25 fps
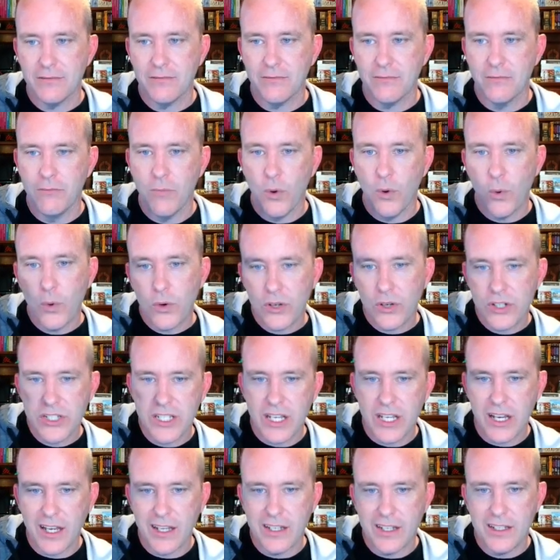more
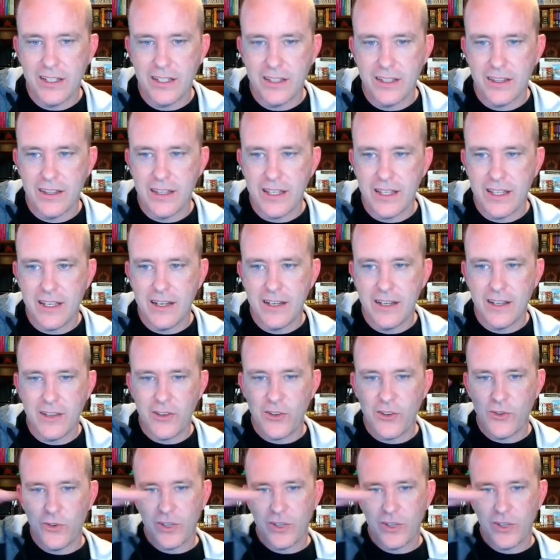done, then you'll